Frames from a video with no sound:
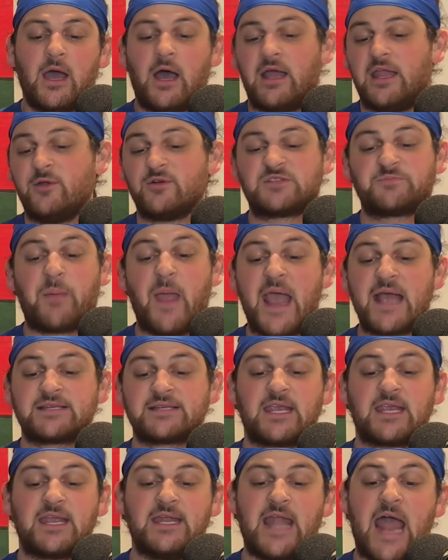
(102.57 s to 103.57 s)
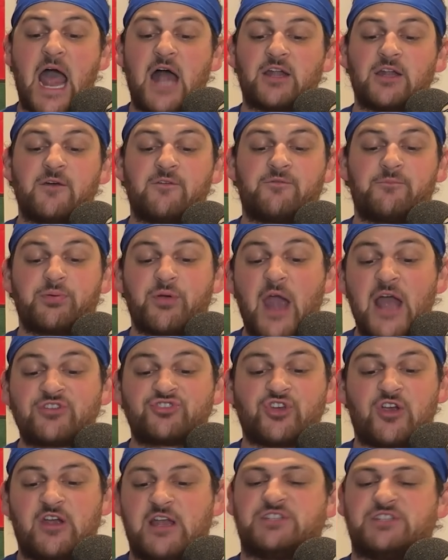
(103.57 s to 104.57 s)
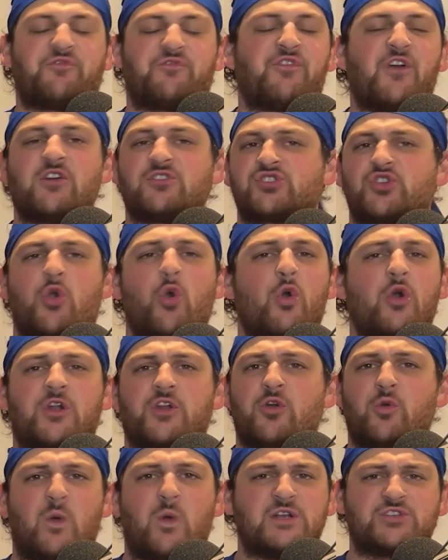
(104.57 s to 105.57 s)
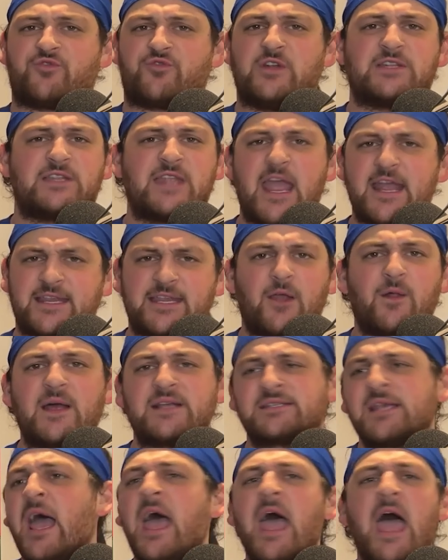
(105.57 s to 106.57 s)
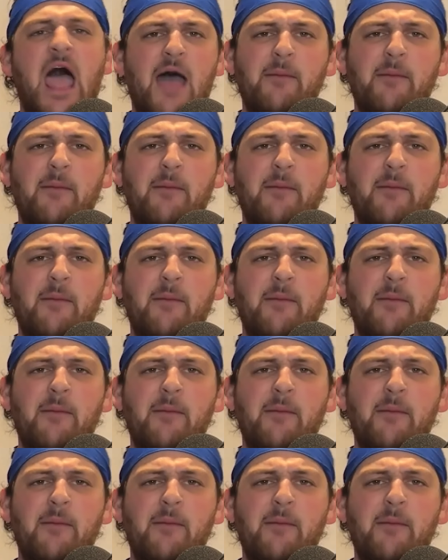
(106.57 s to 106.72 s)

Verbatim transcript: Uh, he was passing it out of pressure. His first quarter was ridiculous.